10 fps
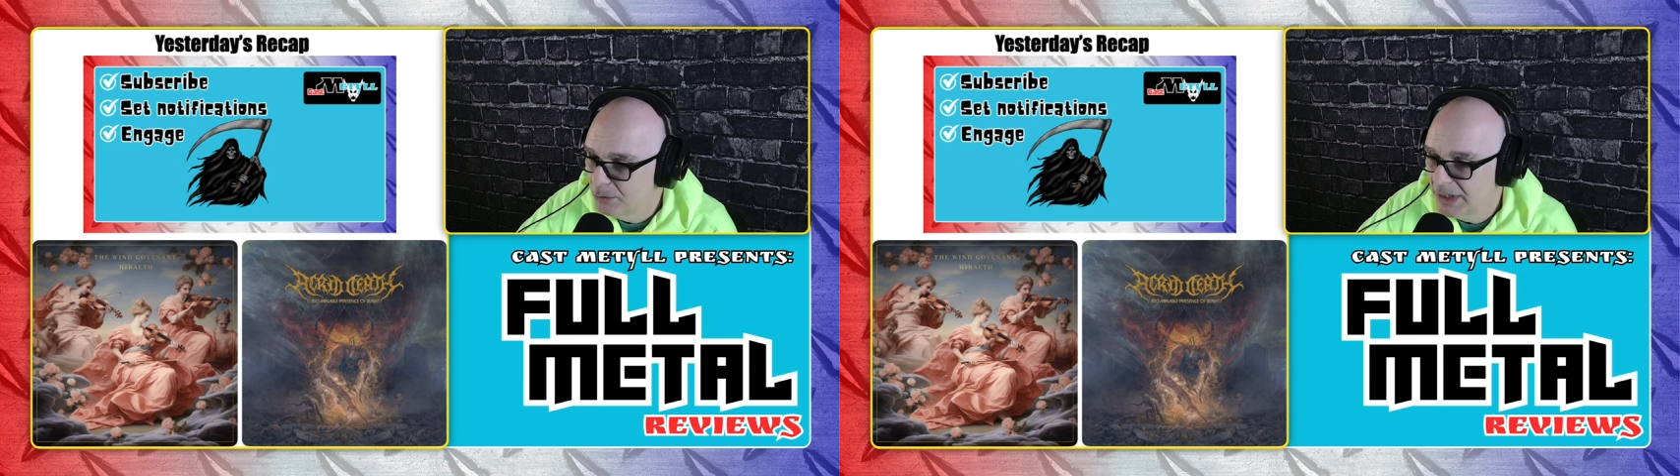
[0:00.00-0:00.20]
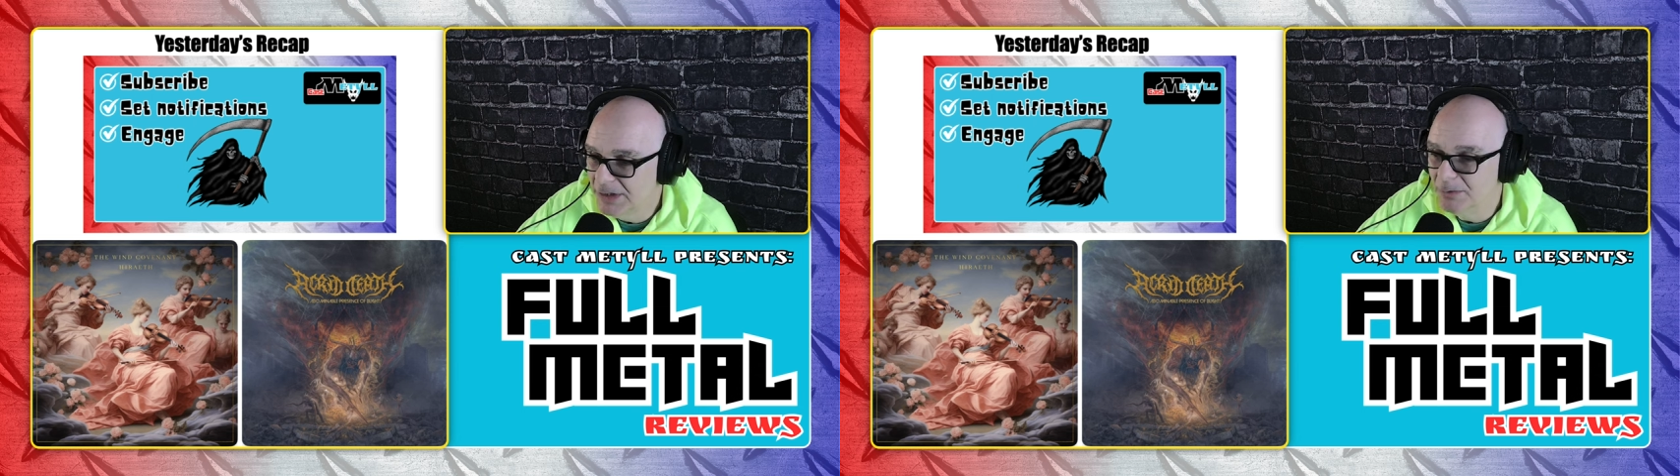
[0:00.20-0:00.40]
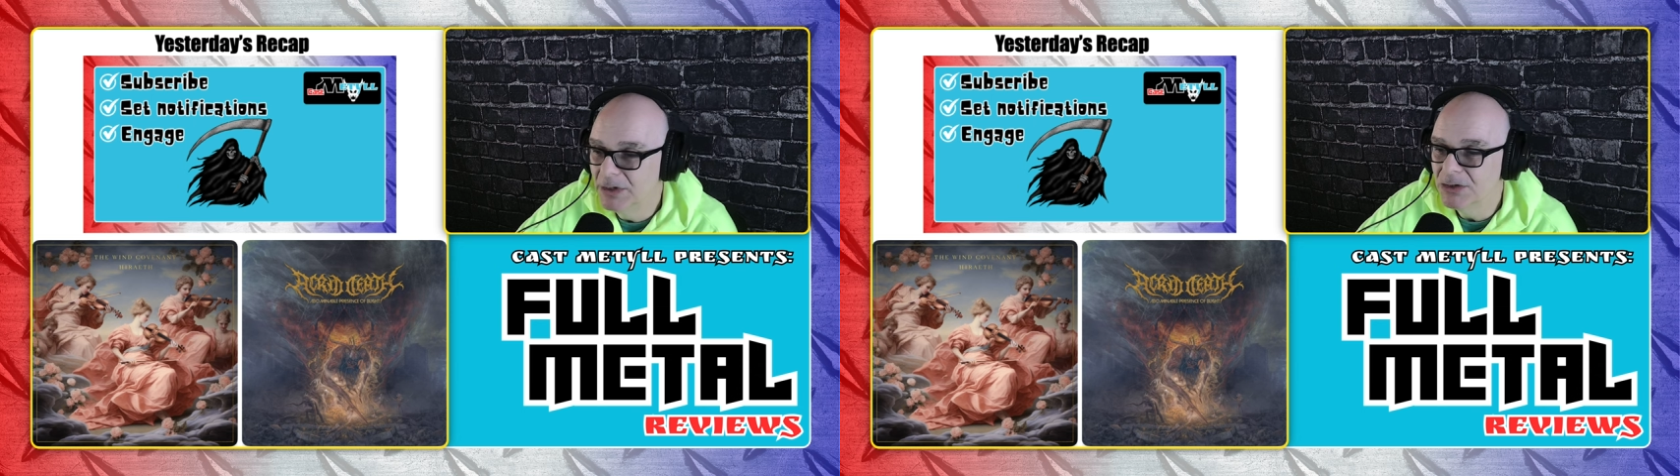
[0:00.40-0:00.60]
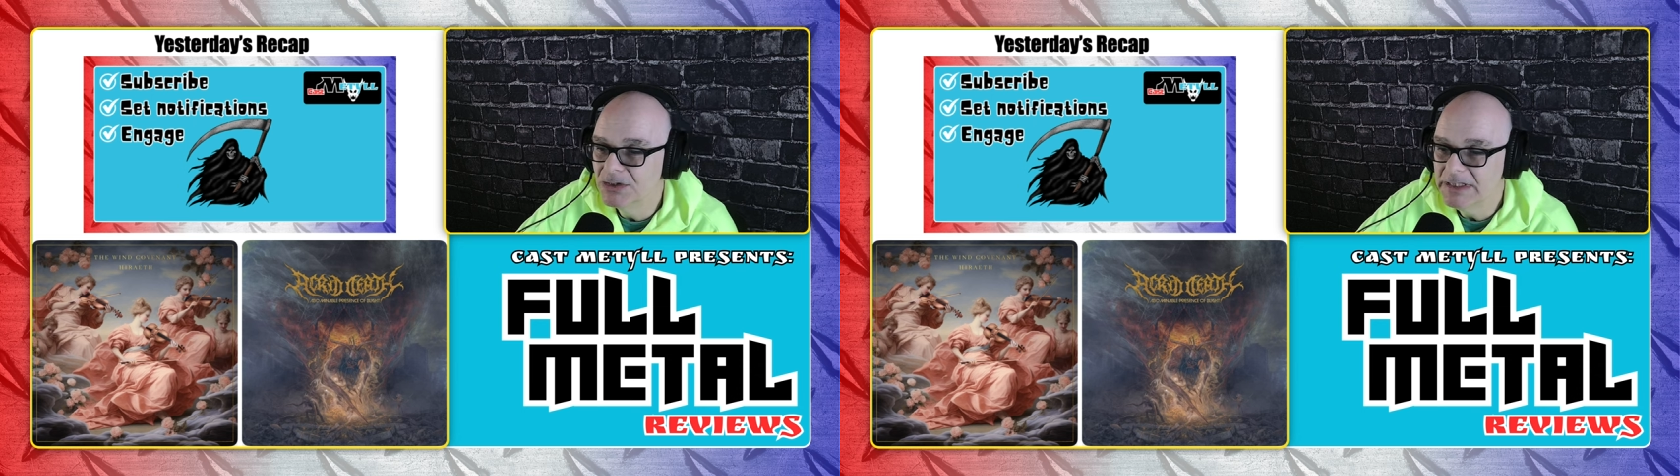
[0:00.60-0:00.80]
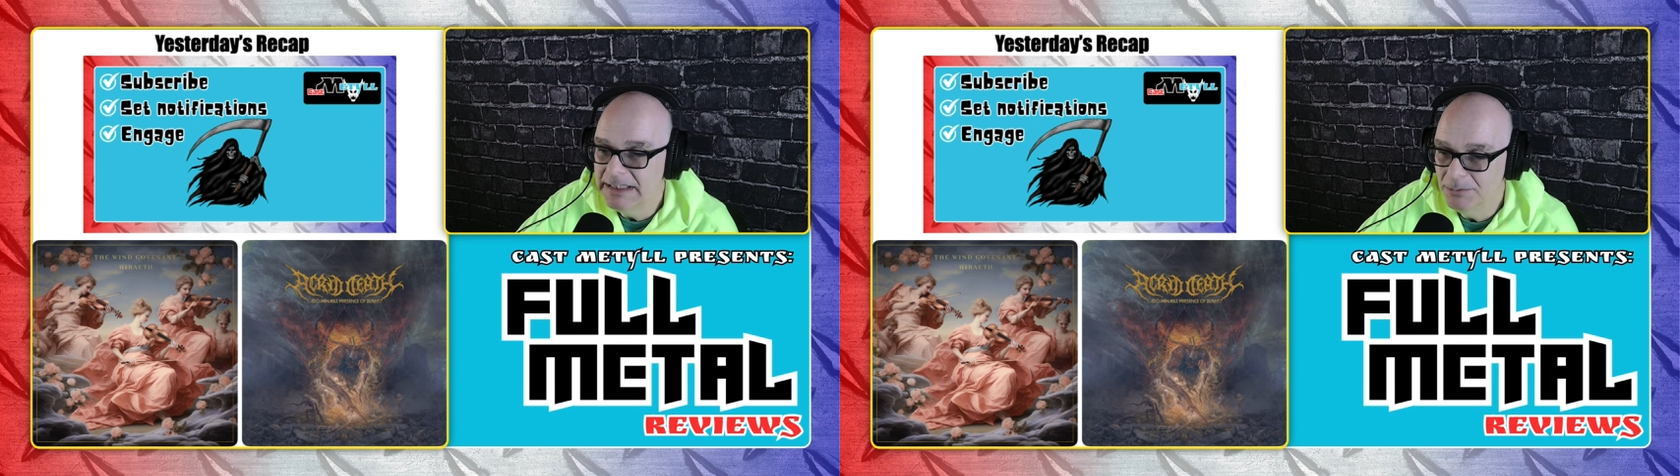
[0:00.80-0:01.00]
buy the merch,
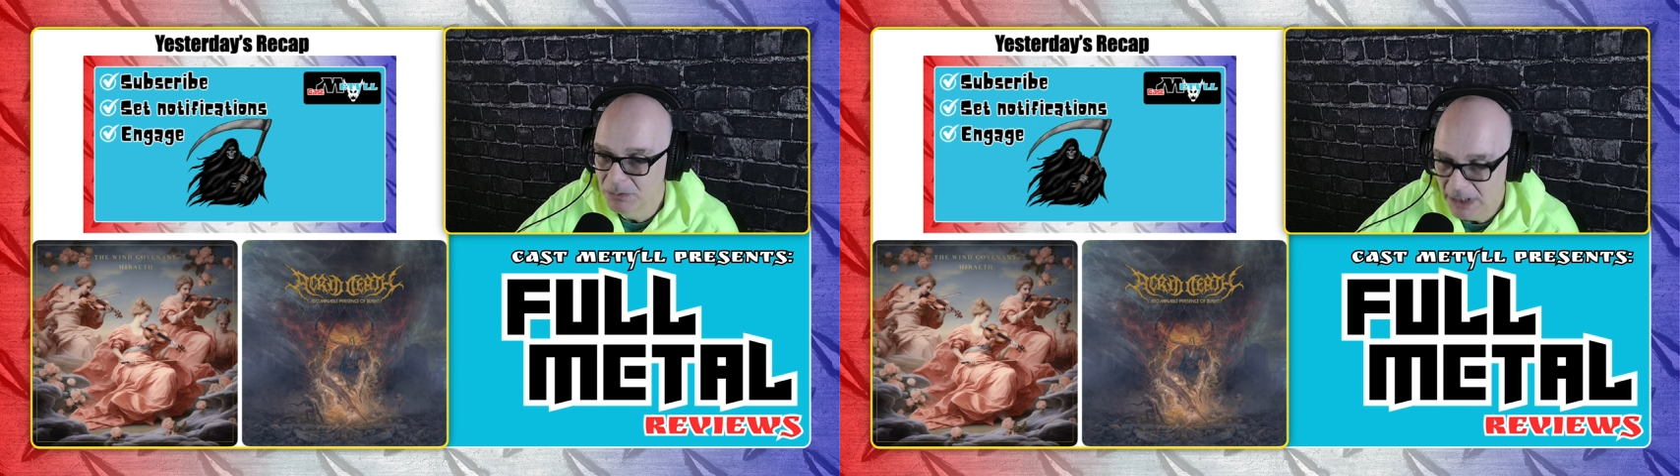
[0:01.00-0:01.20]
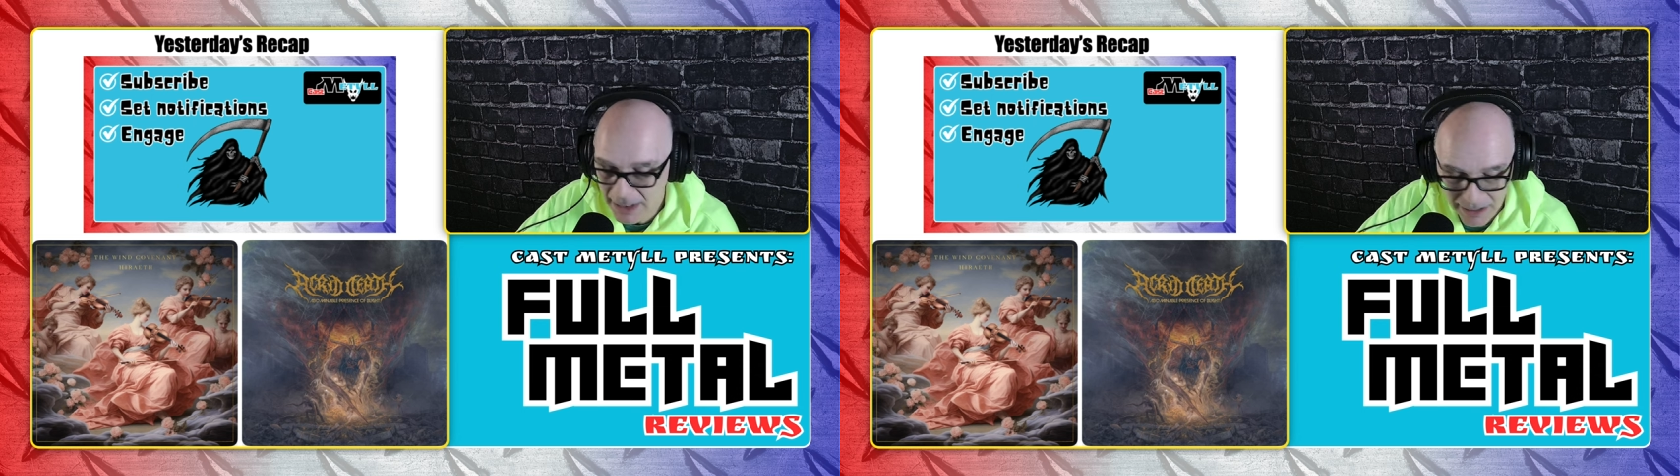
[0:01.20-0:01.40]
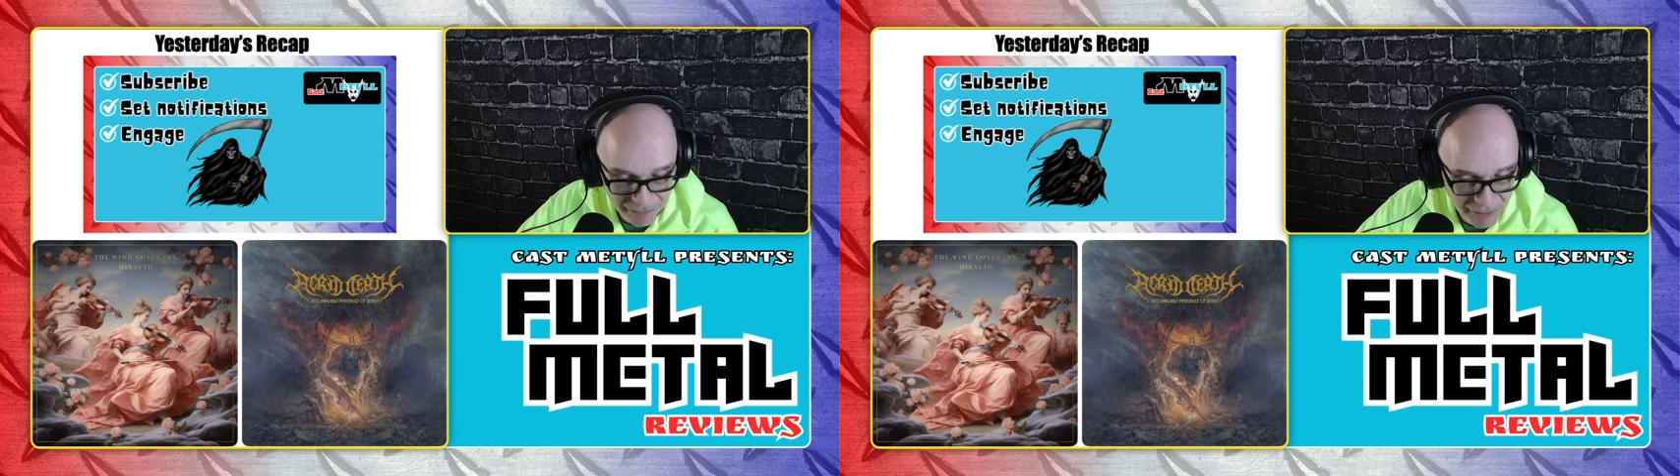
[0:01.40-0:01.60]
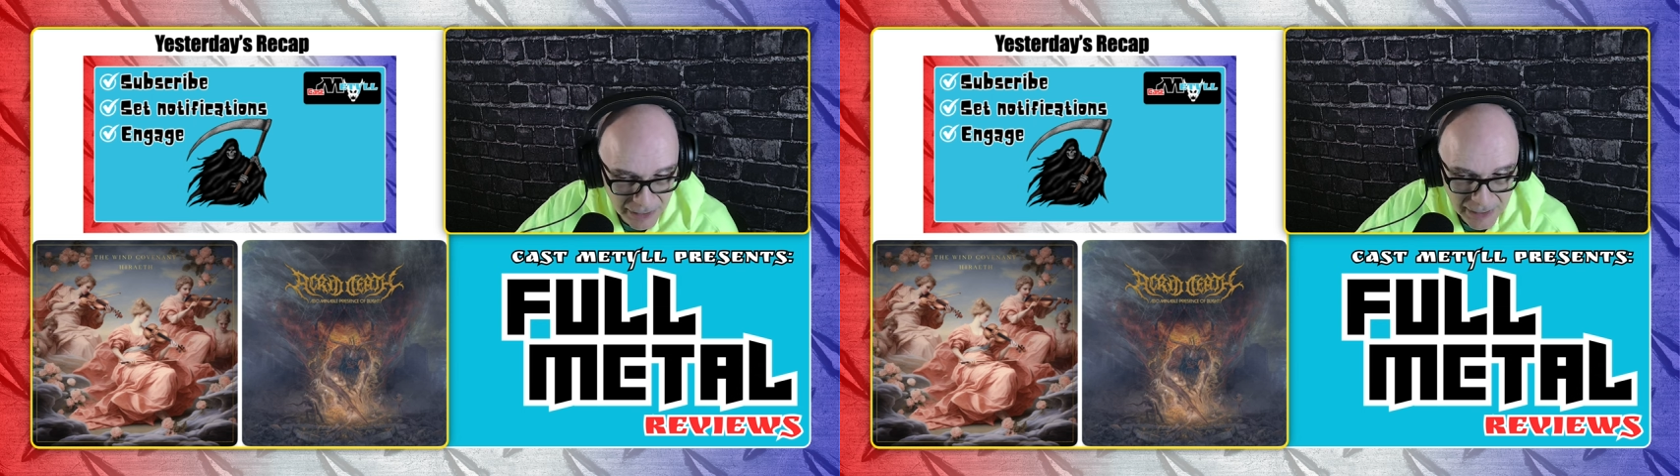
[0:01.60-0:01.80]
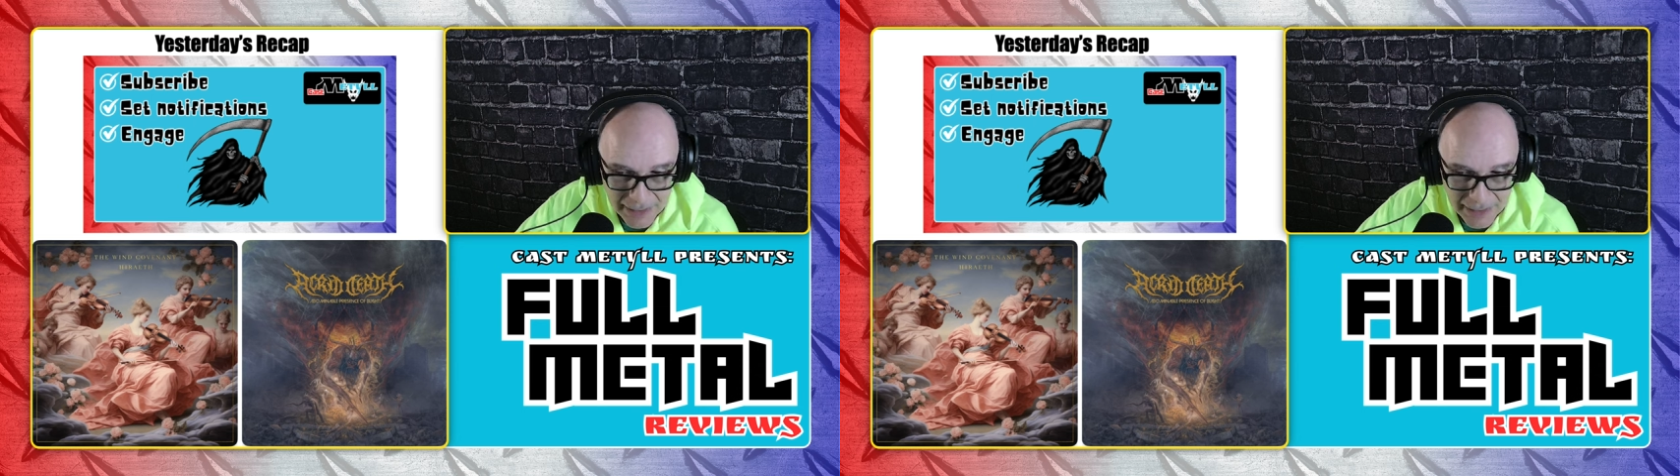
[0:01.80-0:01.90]
see them live,